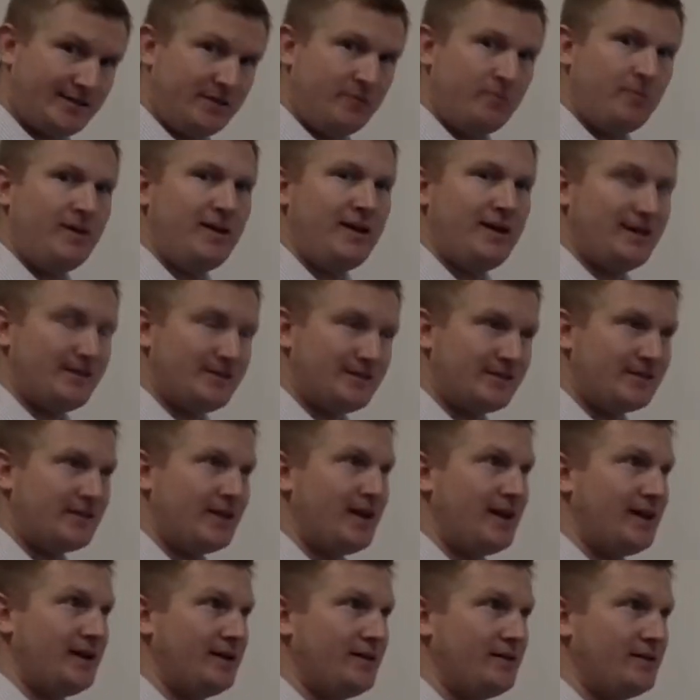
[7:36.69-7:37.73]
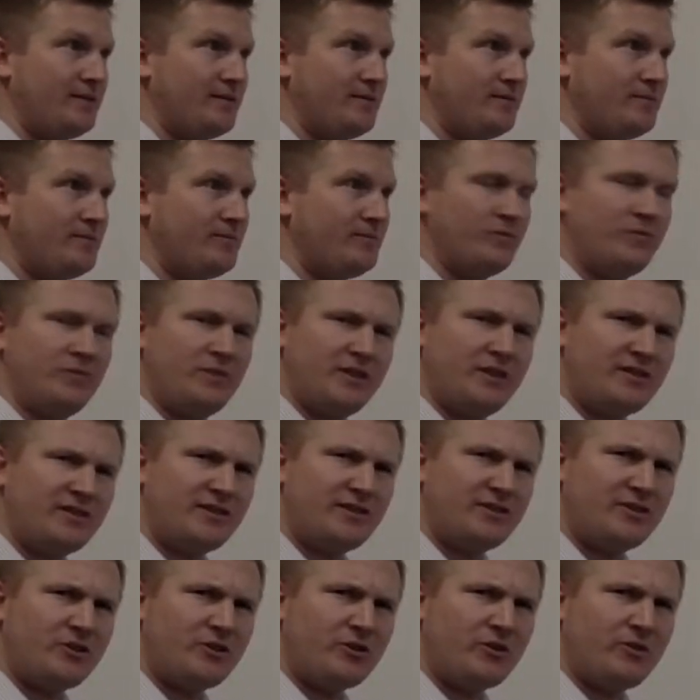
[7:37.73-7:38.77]
to be inside, did I say
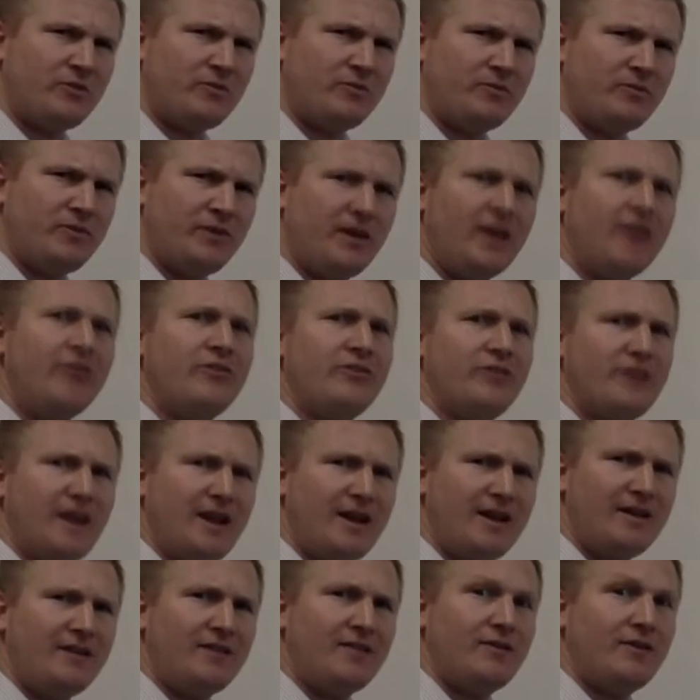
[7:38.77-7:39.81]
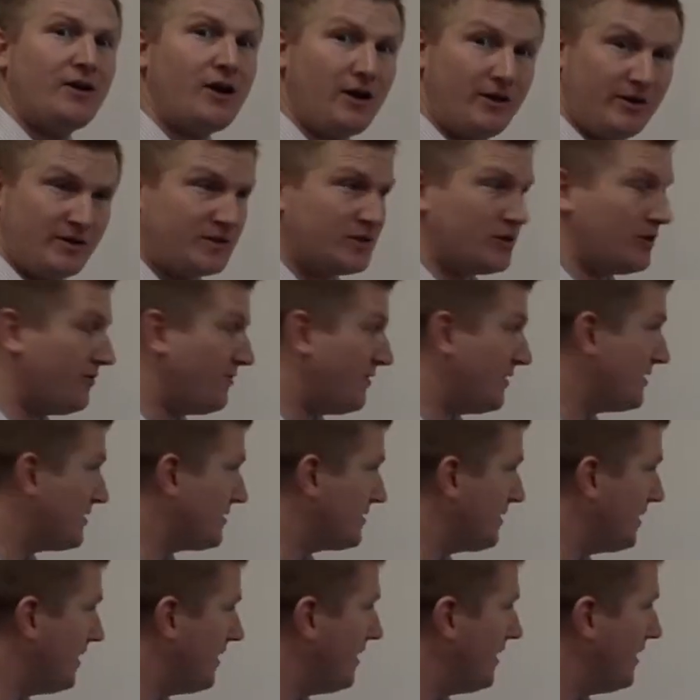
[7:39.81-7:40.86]
circle? Inside the conic
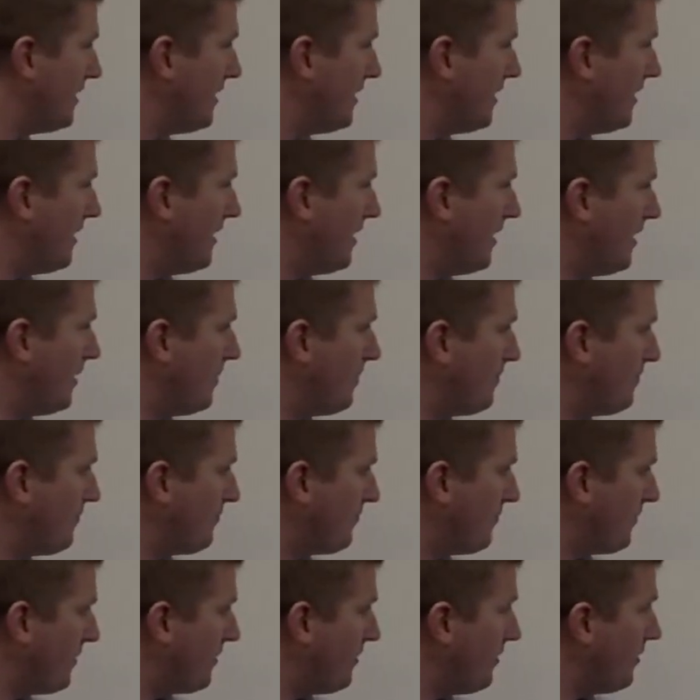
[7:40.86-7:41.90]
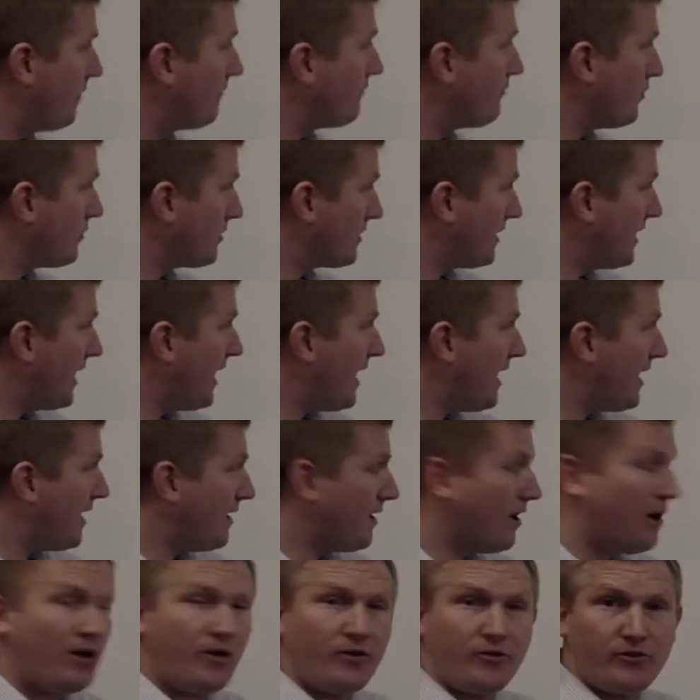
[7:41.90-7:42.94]
surface. Therefore, K
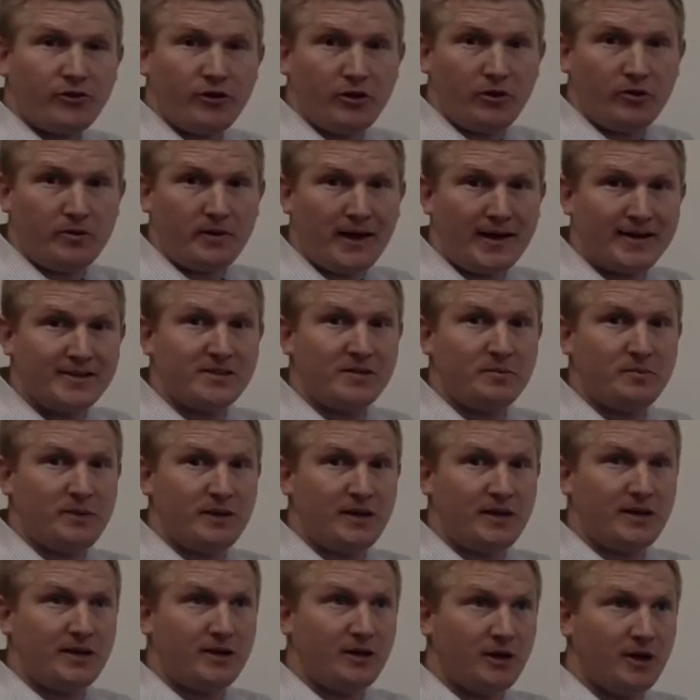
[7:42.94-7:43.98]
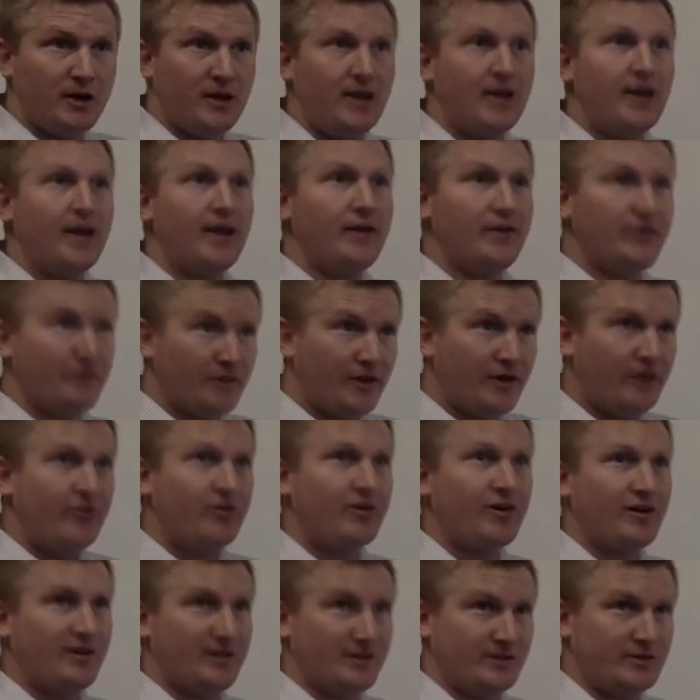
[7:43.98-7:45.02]
also has to be inside the
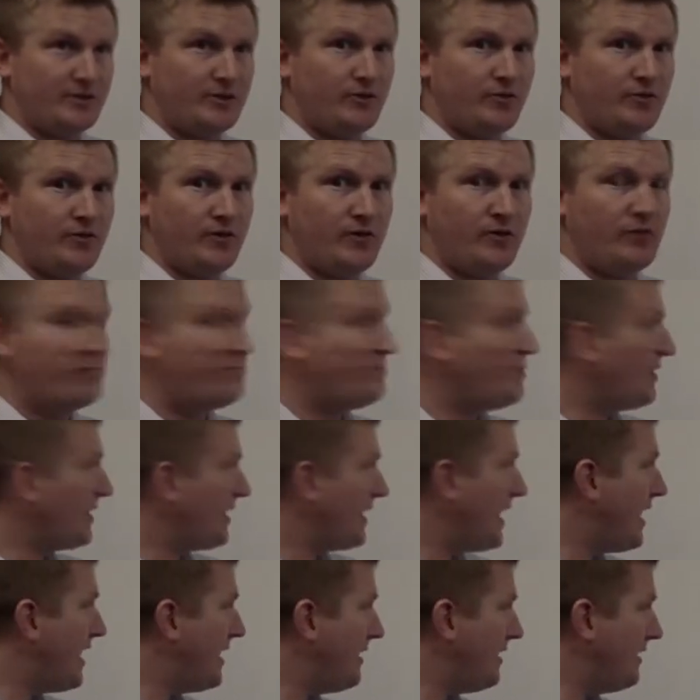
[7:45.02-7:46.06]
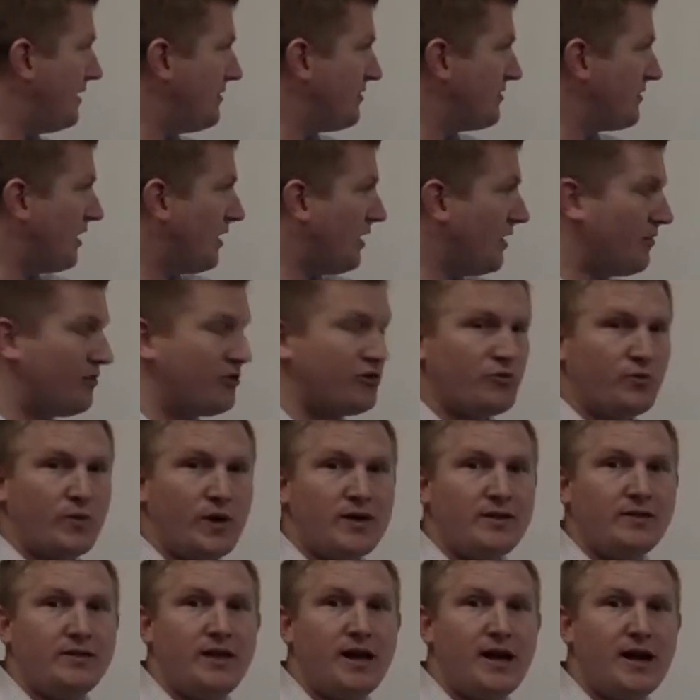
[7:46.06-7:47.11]
conic surface, but K is on the
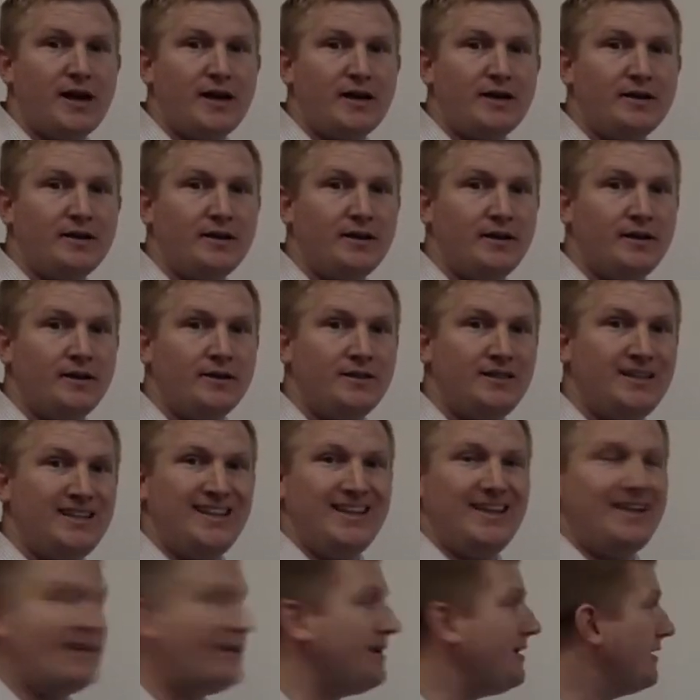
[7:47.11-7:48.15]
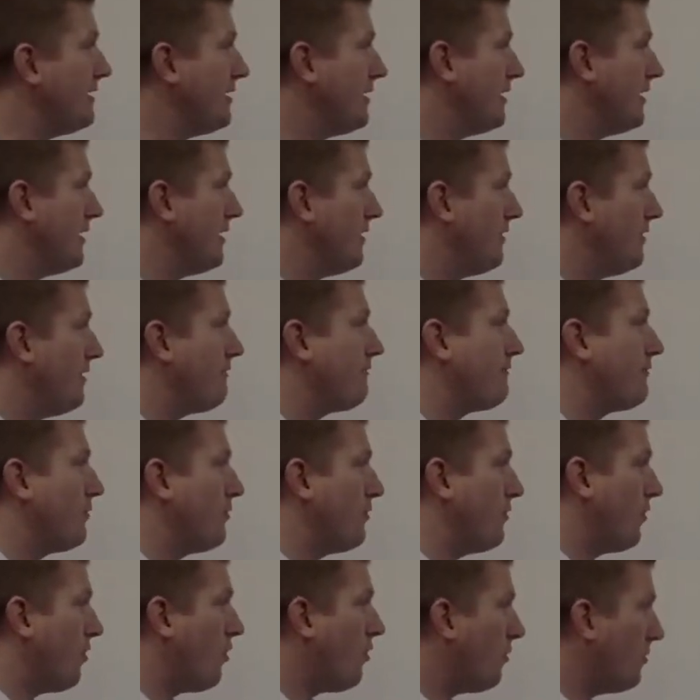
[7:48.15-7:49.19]
red line, DE, therefore
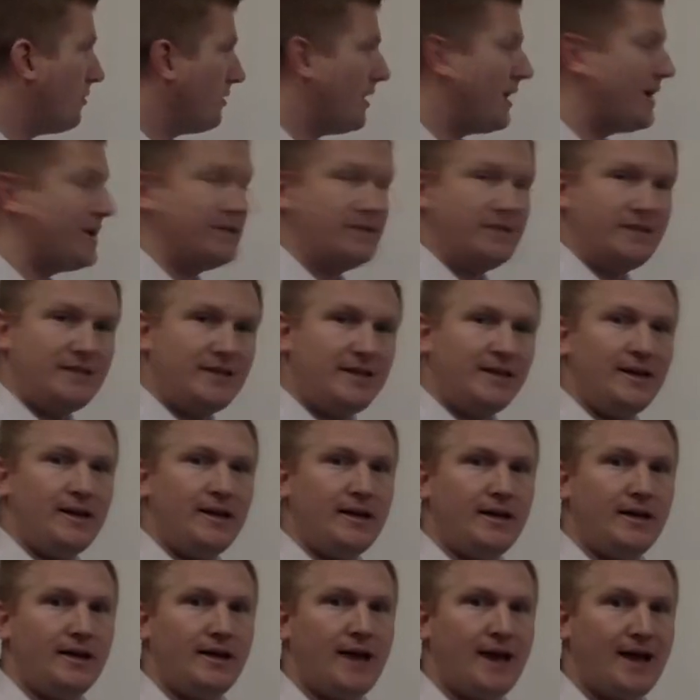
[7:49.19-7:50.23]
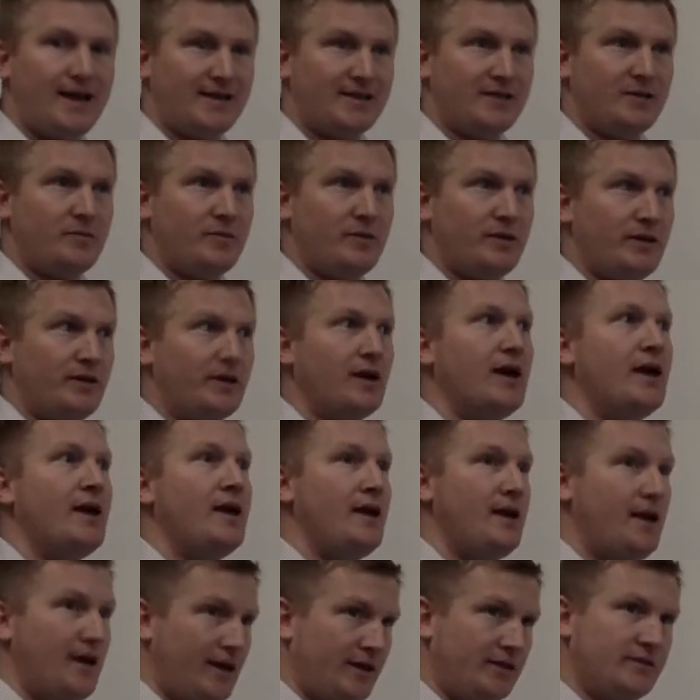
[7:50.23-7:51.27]
the whole line DE has to be
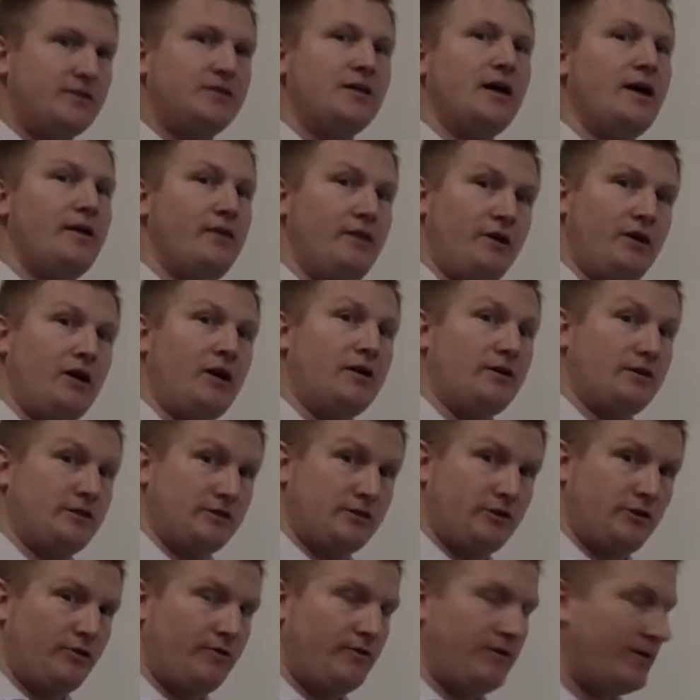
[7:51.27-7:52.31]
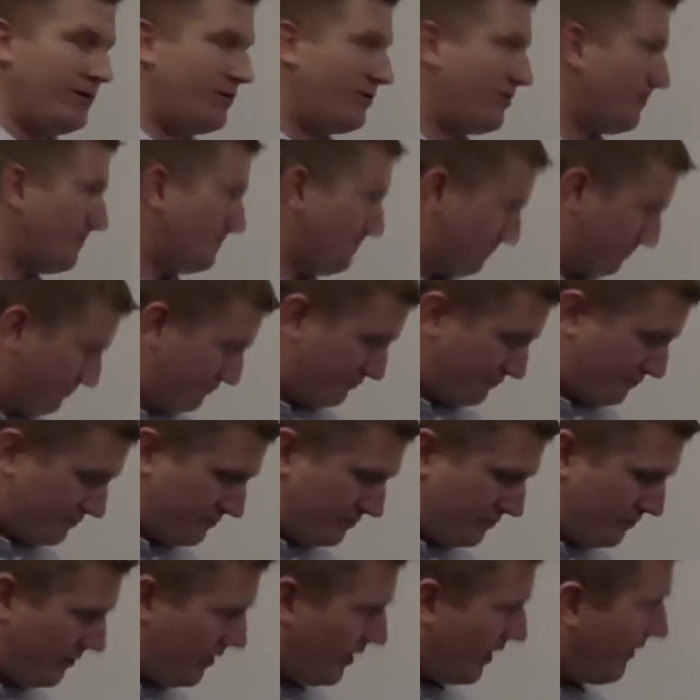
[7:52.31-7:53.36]
inside the conic surface.
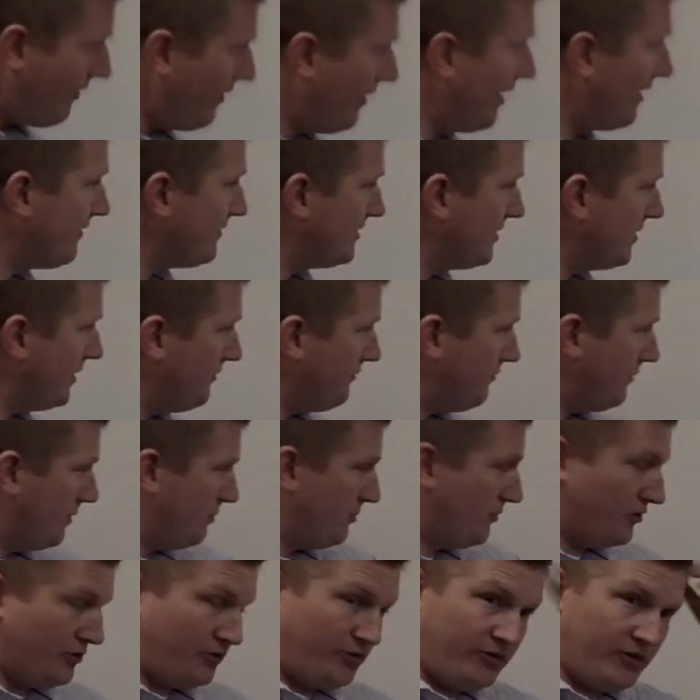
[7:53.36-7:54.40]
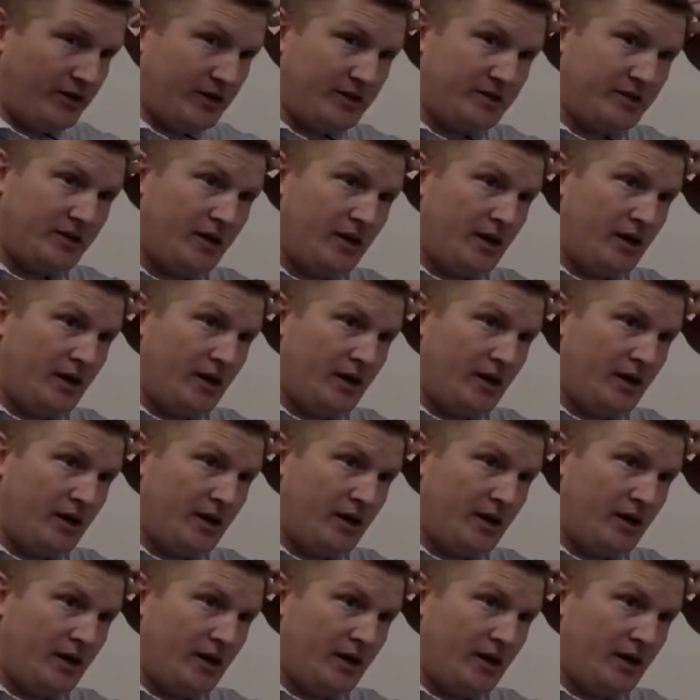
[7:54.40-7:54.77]
And then obviously if we produce it,